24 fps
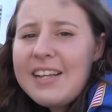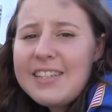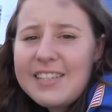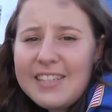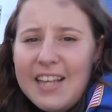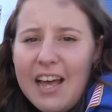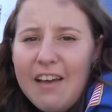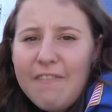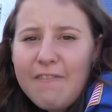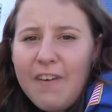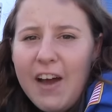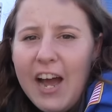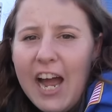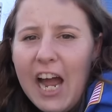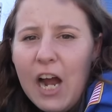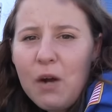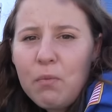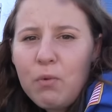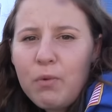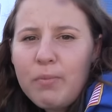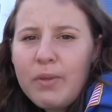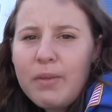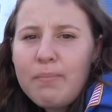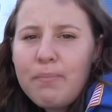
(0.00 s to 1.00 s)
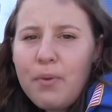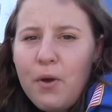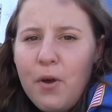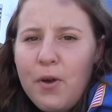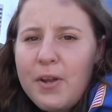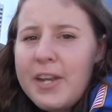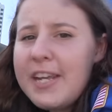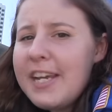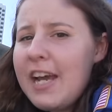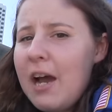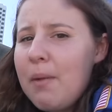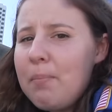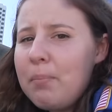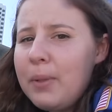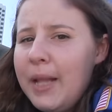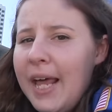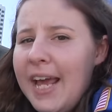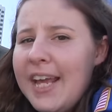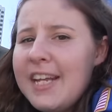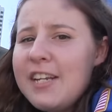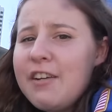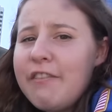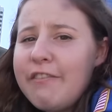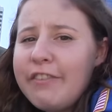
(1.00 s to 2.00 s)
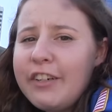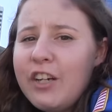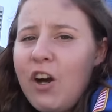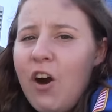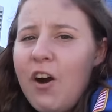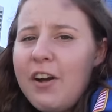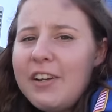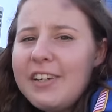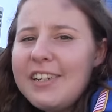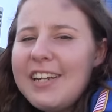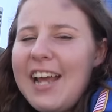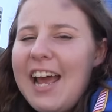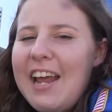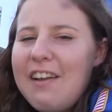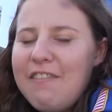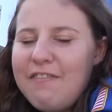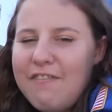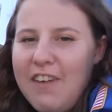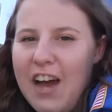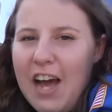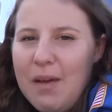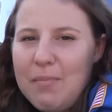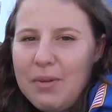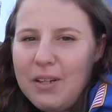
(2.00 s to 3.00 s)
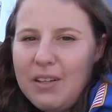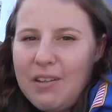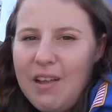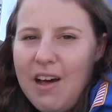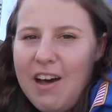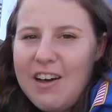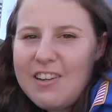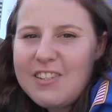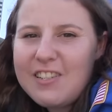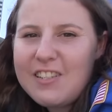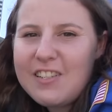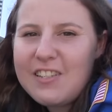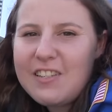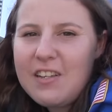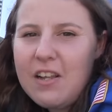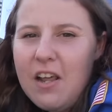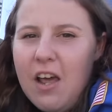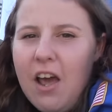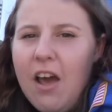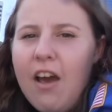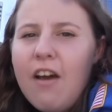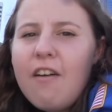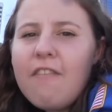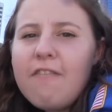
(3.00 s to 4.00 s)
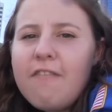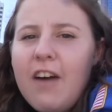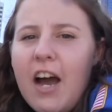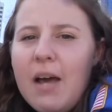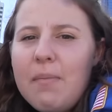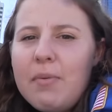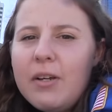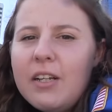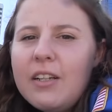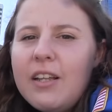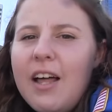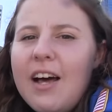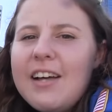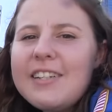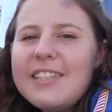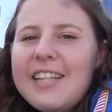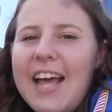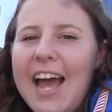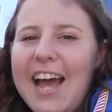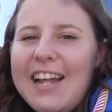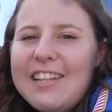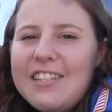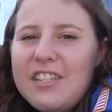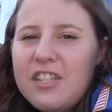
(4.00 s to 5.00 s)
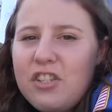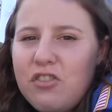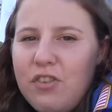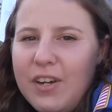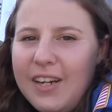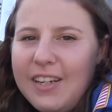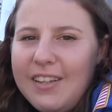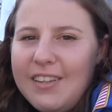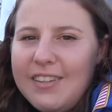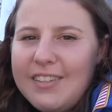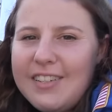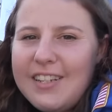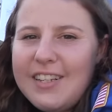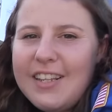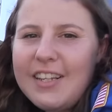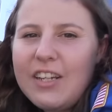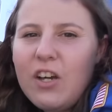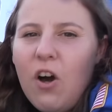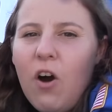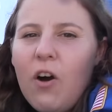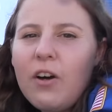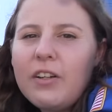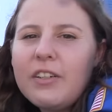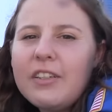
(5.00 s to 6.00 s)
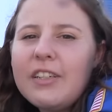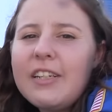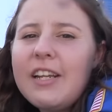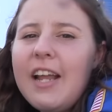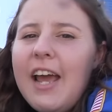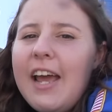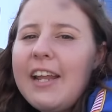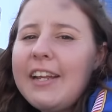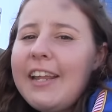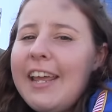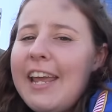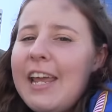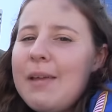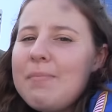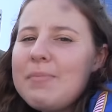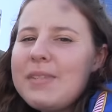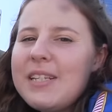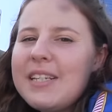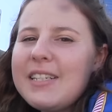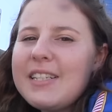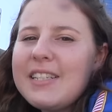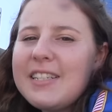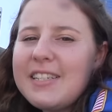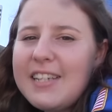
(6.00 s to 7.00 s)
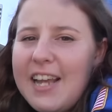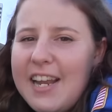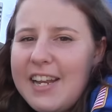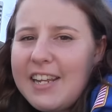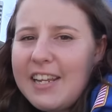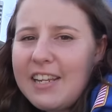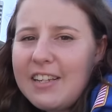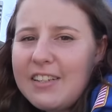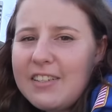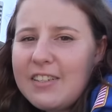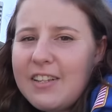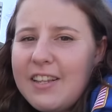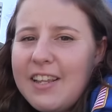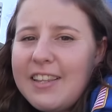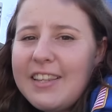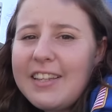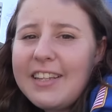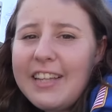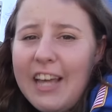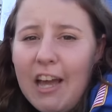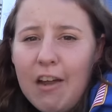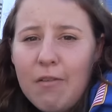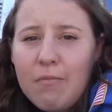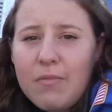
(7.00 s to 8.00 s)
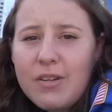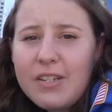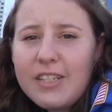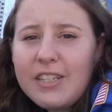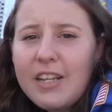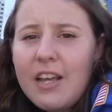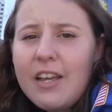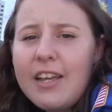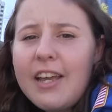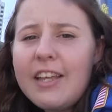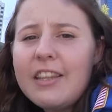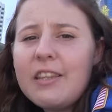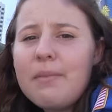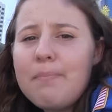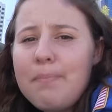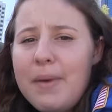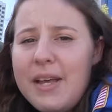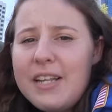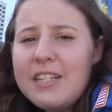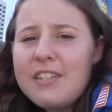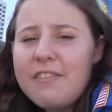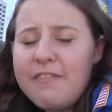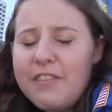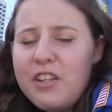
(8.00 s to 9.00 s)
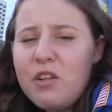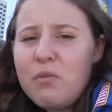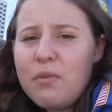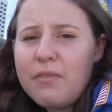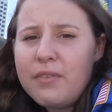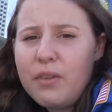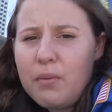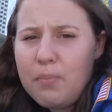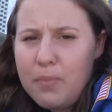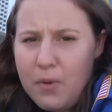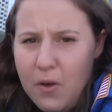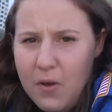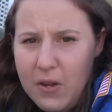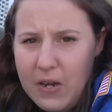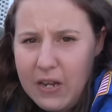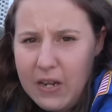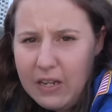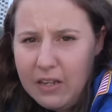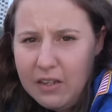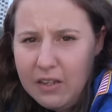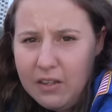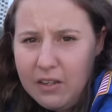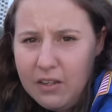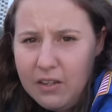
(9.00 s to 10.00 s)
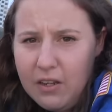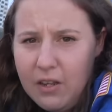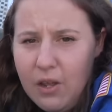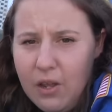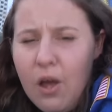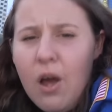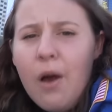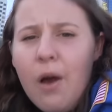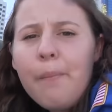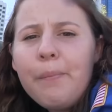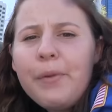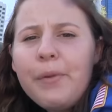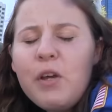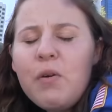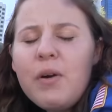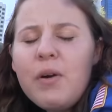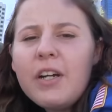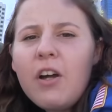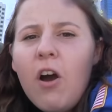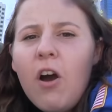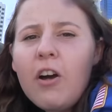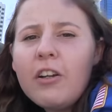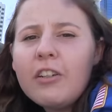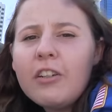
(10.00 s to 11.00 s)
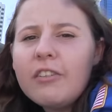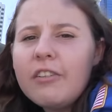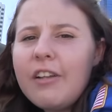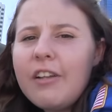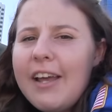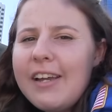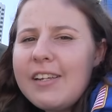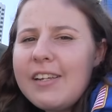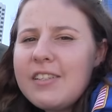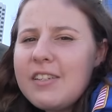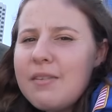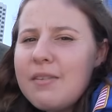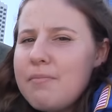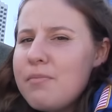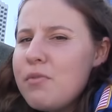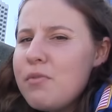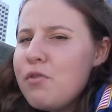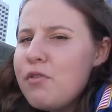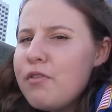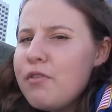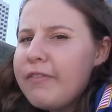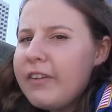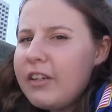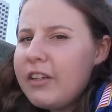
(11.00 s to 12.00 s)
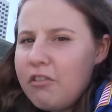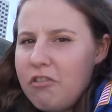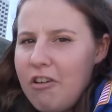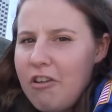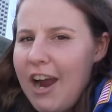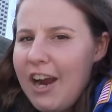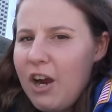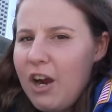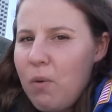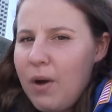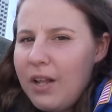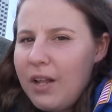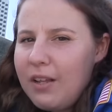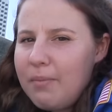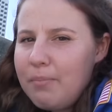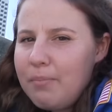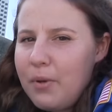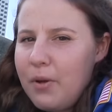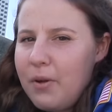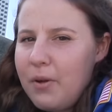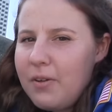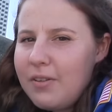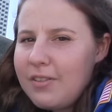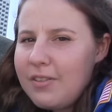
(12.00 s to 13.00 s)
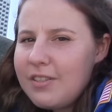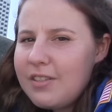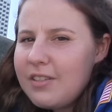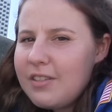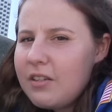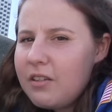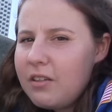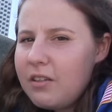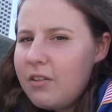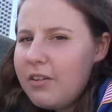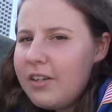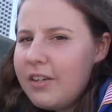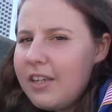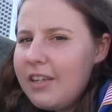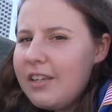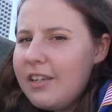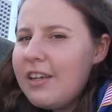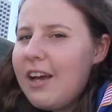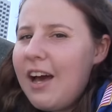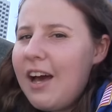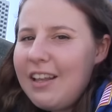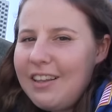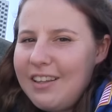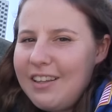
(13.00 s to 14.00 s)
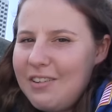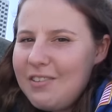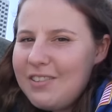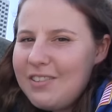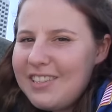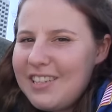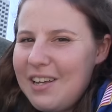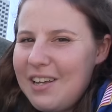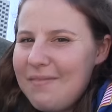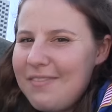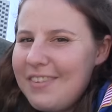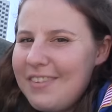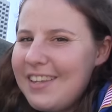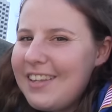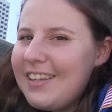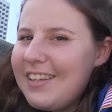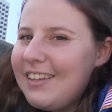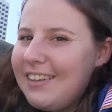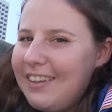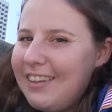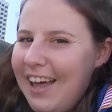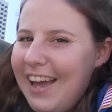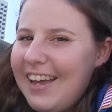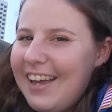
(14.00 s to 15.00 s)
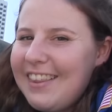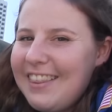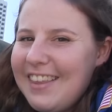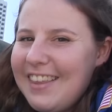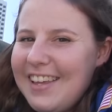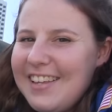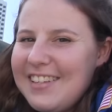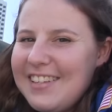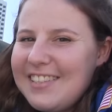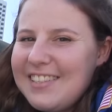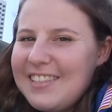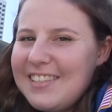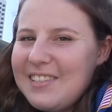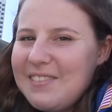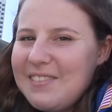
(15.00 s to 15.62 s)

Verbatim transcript: Saffire will be burning a blend of cotton and fiberglass. Fiberglass adds strength to the cotton and keeps it steady so that the cameras can get the best view of the burning. Pure cotton likes to move and crack while it burns, looking a little something like this.